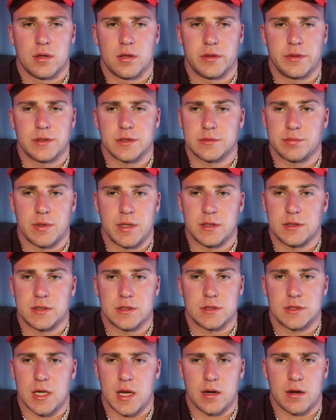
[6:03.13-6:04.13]
It just makes
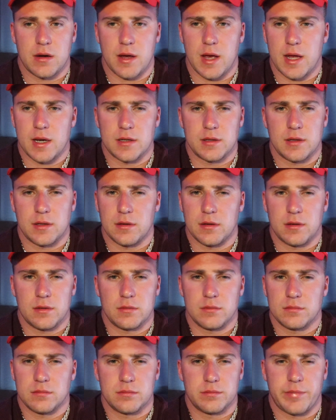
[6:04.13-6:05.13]
you shake your head.
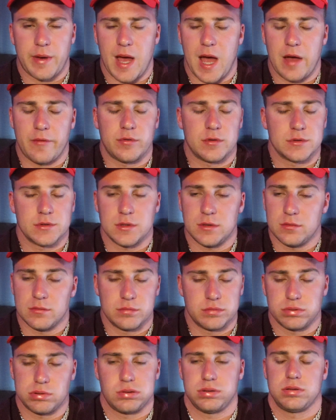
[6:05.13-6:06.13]
It baffles you.
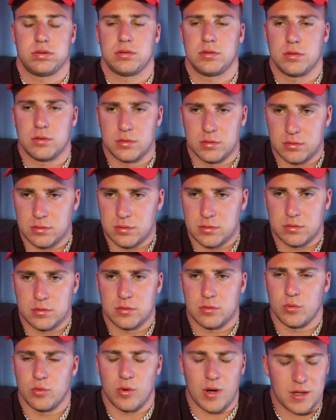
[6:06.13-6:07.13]

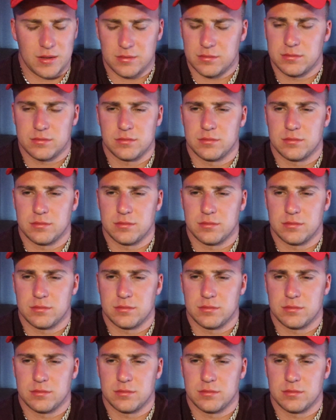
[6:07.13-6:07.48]
What?